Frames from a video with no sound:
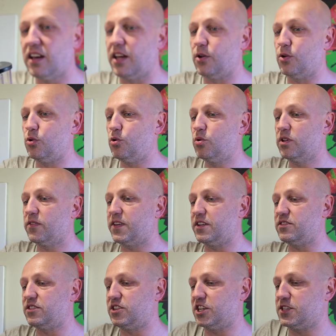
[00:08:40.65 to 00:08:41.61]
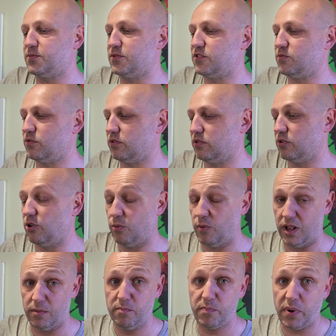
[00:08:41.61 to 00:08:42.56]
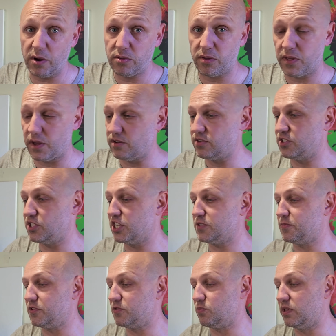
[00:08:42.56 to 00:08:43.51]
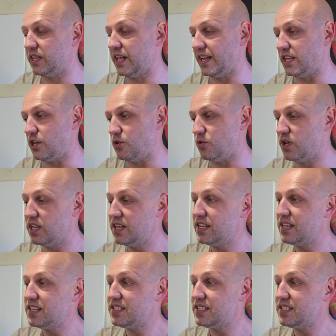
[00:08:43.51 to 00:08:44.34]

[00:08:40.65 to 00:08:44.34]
and all of those adjustments both of those adjustments will let you